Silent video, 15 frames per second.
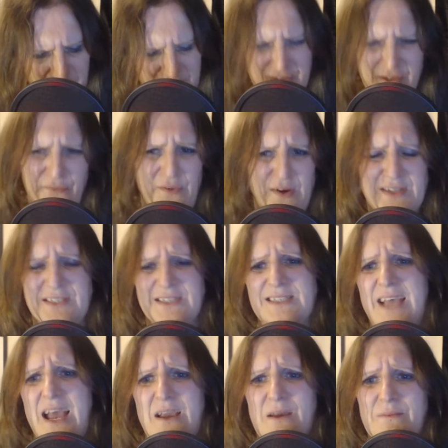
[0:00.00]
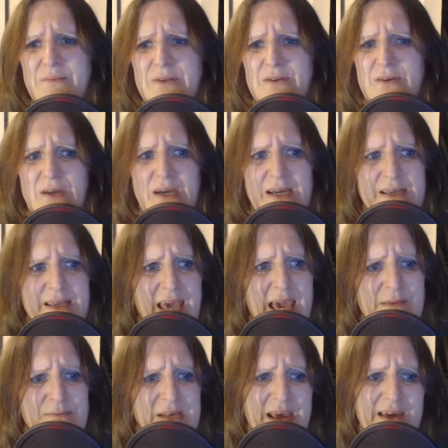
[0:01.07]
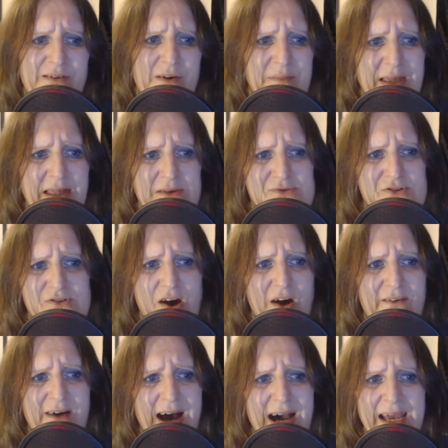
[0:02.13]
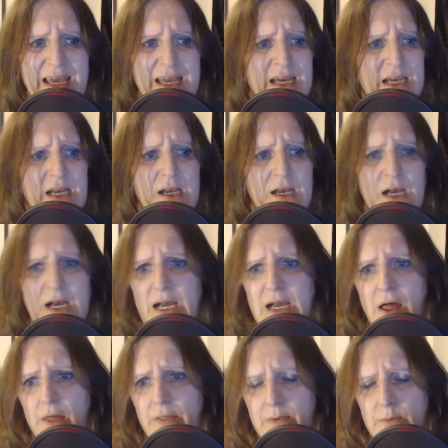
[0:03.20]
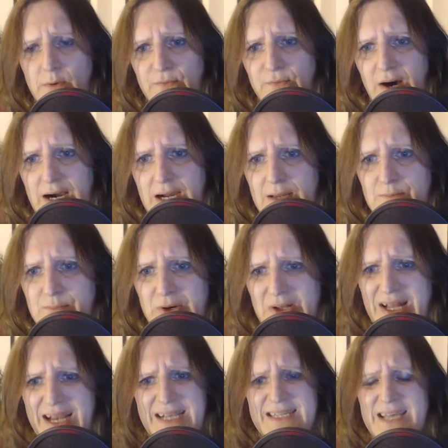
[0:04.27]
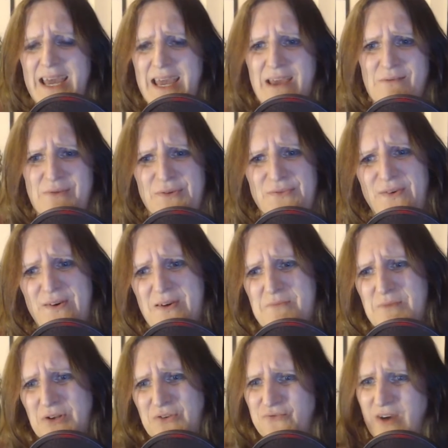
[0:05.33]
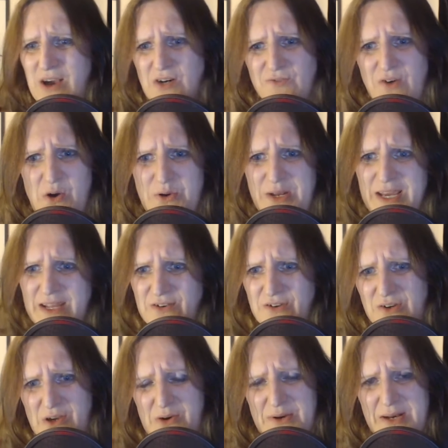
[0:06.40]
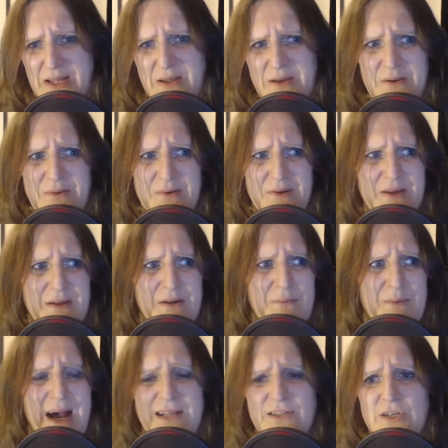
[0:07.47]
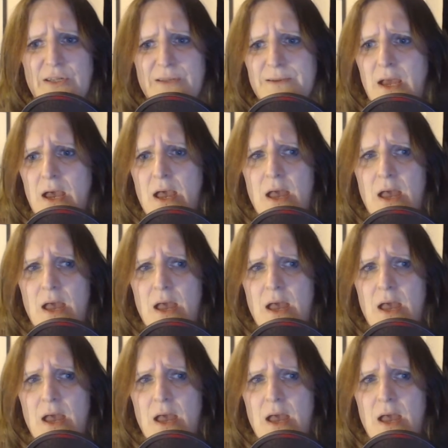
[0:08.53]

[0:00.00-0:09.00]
So the first and second games here, I mean, they were all right. They were fine, but like I say, it was very much railroaded. You're going in a pattern.